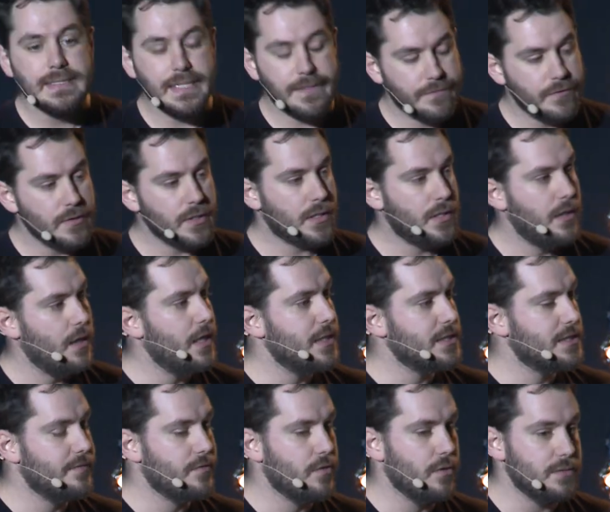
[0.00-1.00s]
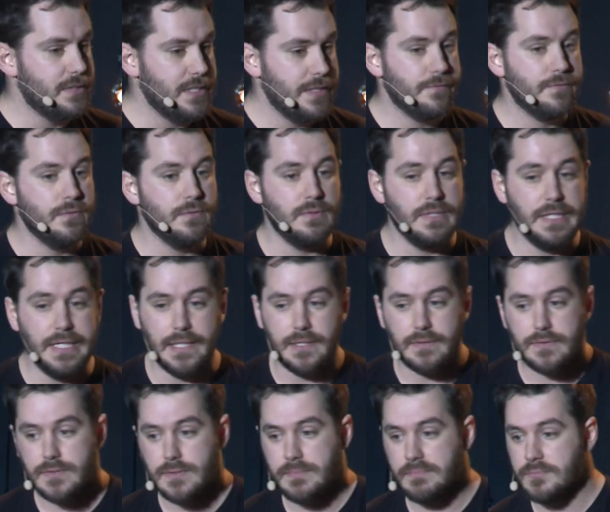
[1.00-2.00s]
Different clients have got different
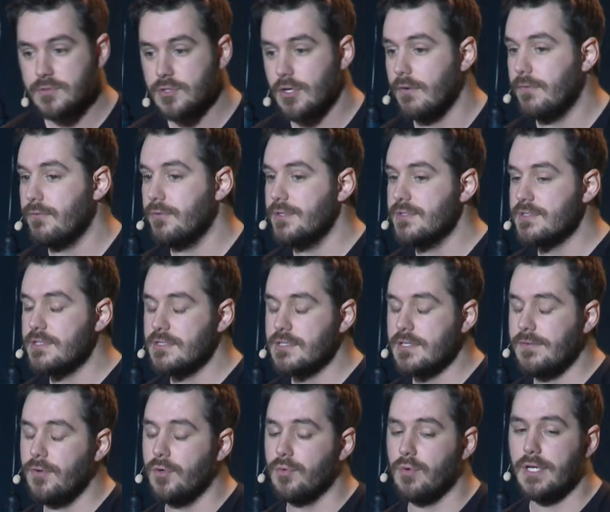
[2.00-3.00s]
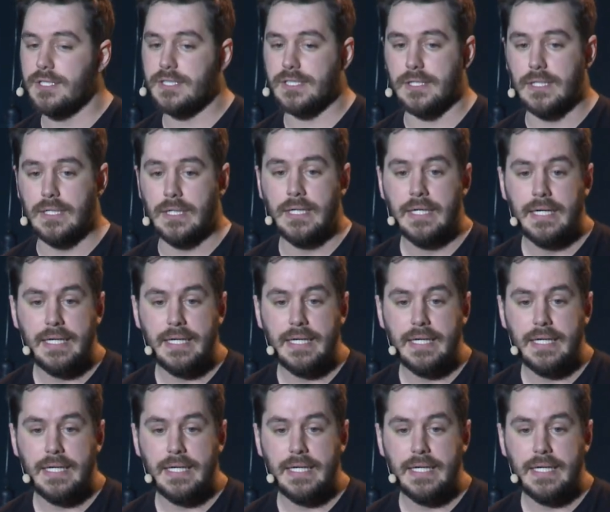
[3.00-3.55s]
needs. So for instance, if you're writing an